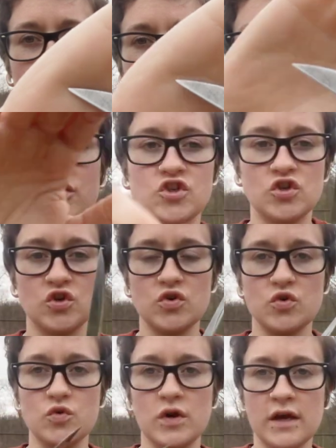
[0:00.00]
edge
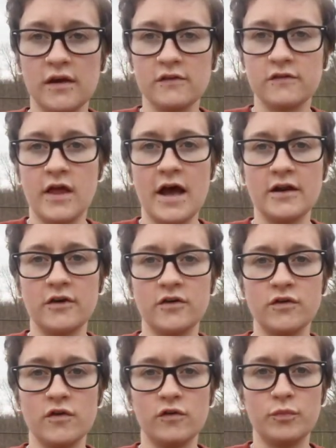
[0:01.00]
to slide
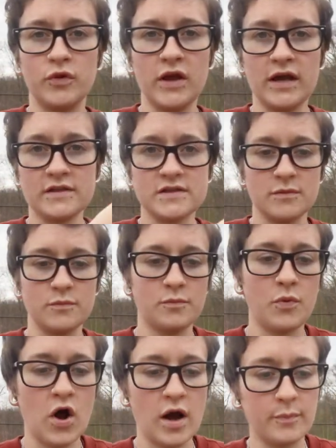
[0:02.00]
under those plants and
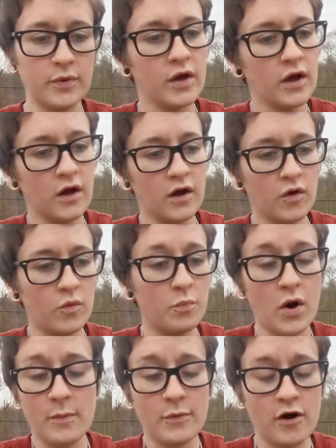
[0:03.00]
pop
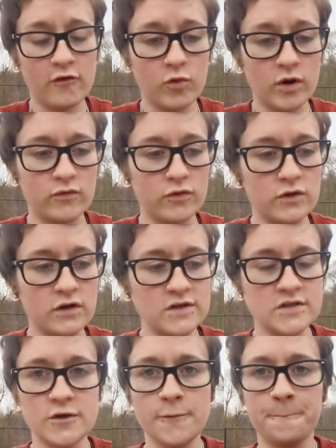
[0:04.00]
pop off whatever you need
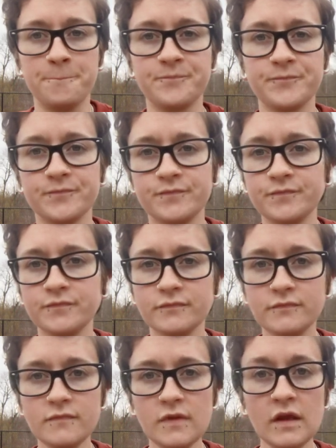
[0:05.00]
to.
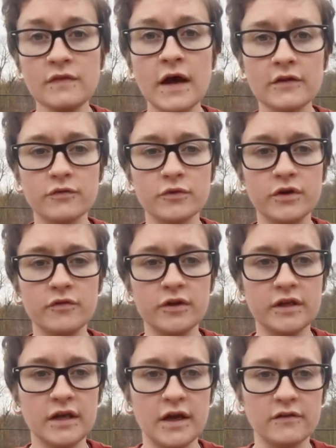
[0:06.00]
That's really
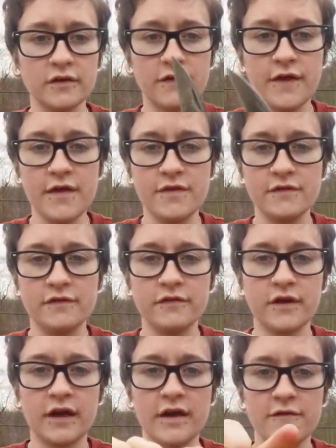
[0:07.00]
really nice. I th- this is
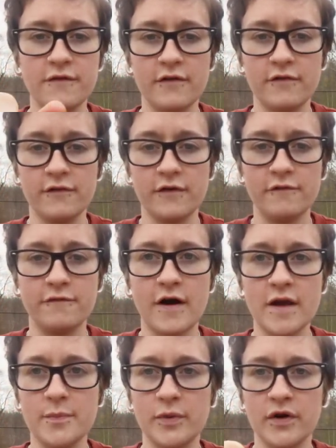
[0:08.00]
like a, a, a
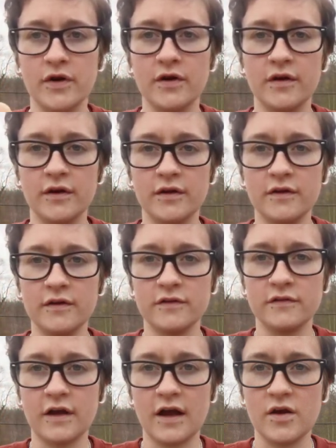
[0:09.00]
viper
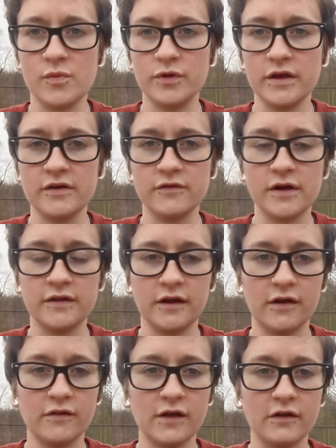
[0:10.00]
style blade right
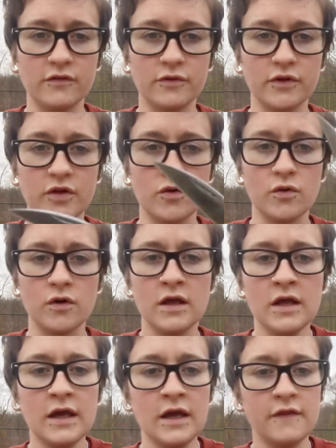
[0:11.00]
there. That's really cool.
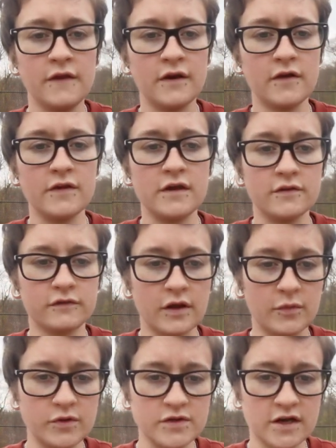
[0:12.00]
And then on the other
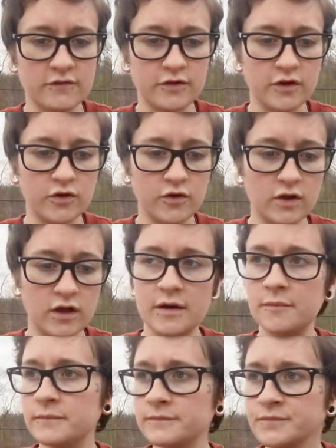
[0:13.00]
side we just have a little
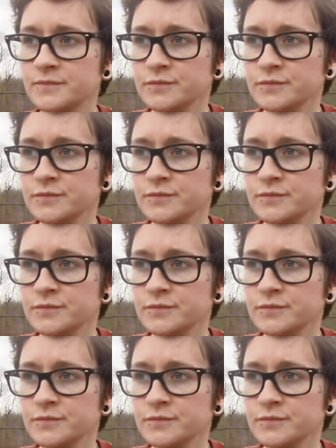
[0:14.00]
um,